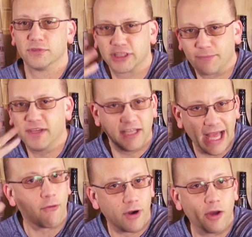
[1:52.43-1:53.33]
Something in
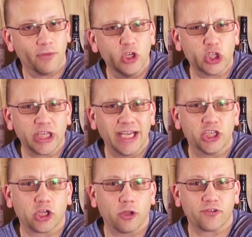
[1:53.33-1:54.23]
that realm usually
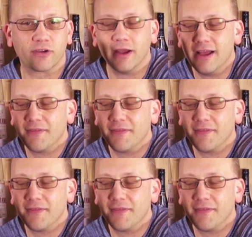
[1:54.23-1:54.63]
gets you closer.